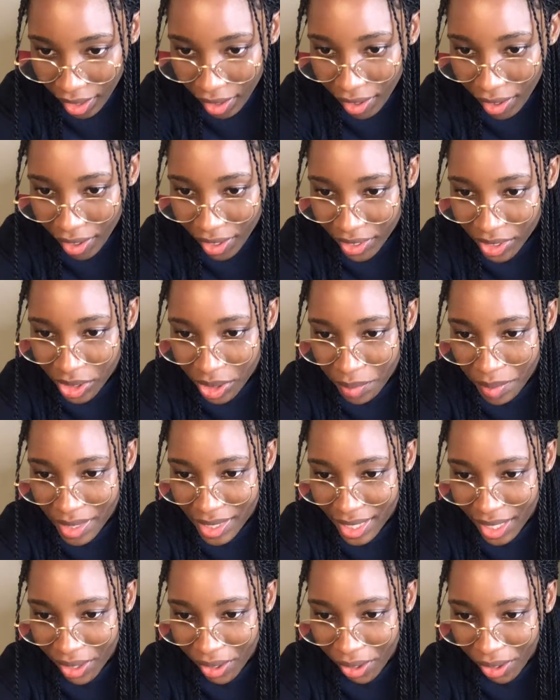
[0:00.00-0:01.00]
Oh, Dreamy
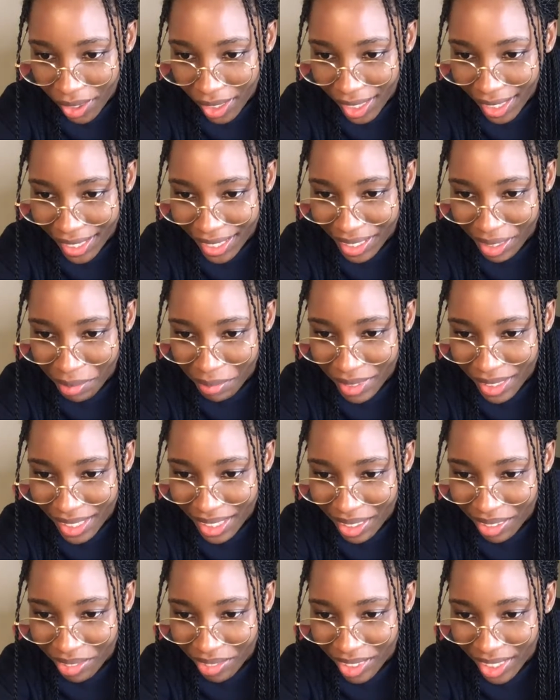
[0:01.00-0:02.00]
saying hola and I'm
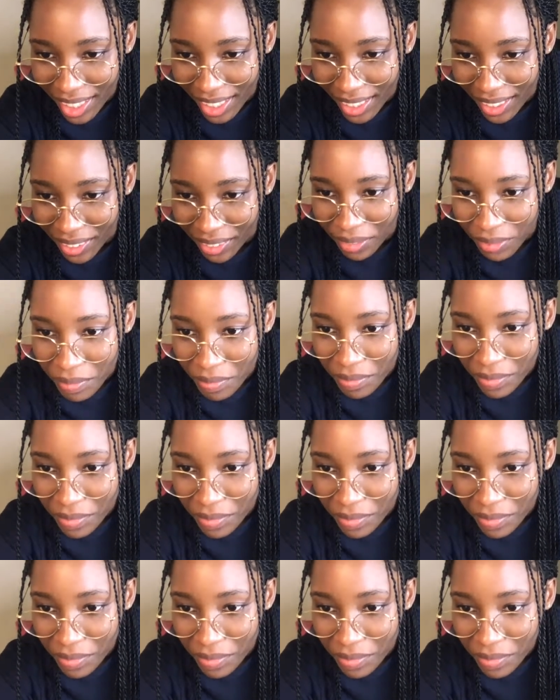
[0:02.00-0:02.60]
leaving.